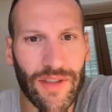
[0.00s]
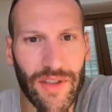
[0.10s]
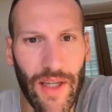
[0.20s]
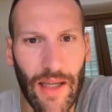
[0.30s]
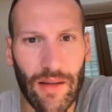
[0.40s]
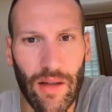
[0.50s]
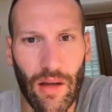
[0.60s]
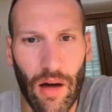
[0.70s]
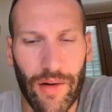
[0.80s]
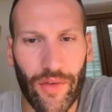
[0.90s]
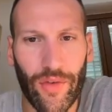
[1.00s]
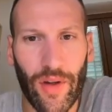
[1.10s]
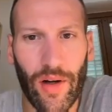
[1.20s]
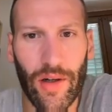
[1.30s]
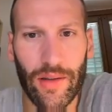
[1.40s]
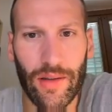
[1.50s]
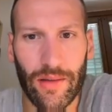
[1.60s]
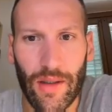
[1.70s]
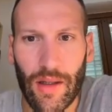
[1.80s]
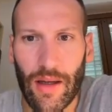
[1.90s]
C and D are inserted,
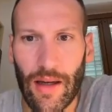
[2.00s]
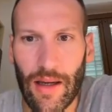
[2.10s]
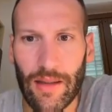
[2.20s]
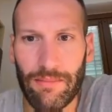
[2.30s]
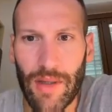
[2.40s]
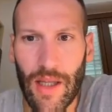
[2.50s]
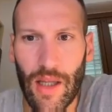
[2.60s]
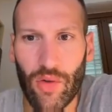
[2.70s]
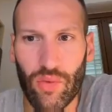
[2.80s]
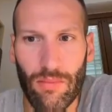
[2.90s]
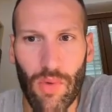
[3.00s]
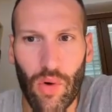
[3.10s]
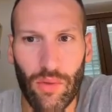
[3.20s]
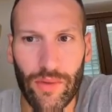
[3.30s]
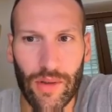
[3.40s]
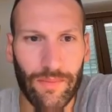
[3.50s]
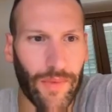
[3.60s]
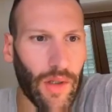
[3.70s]
and B is removed.